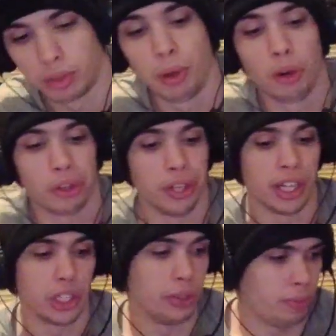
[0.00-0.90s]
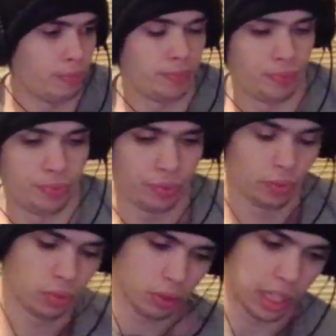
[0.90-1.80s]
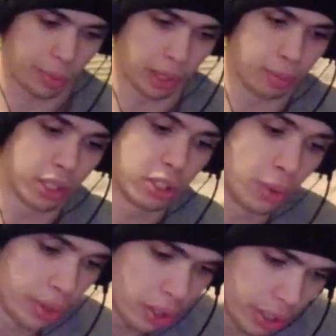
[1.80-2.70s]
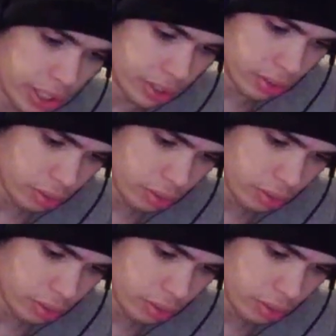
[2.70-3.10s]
a small collection. Not really much going on here.